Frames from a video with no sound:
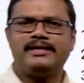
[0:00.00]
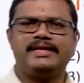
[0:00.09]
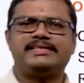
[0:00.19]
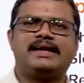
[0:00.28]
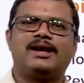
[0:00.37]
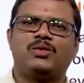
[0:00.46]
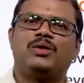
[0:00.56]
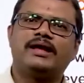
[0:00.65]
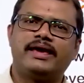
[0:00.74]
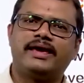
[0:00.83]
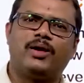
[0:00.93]
they start
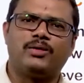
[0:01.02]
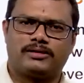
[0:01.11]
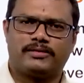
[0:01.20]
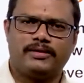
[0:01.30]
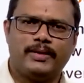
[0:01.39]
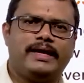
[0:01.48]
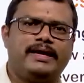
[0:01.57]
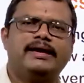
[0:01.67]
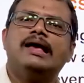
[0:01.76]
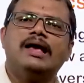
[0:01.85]
working out. Okay.